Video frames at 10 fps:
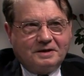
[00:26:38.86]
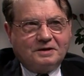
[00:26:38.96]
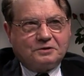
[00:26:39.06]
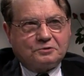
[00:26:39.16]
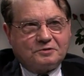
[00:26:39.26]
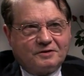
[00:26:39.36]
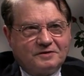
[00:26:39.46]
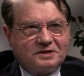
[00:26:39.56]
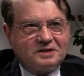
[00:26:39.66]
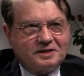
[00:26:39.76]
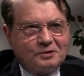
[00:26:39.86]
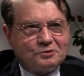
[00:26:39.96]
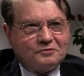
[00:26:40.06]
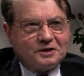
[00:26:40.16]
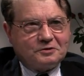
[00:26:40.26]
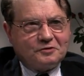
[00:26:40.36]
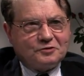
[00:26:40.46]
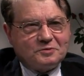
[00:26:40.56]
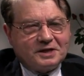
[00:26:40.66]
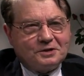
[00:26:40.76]
So we have a T-cell growth factor
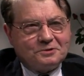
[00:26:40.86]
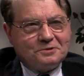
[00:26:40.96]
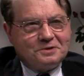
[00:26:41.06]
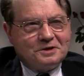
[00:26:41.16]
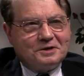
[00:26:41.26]
from Gallo.